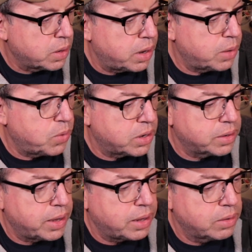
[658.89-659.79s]
High Water
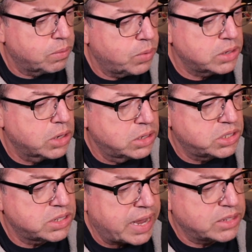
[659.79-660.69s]
Gal. What?
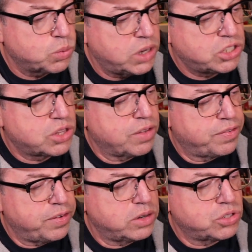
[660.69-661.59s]
She's asked, what's the
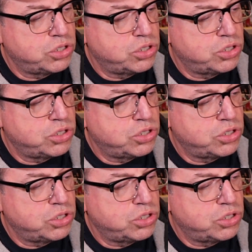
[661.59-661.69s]
first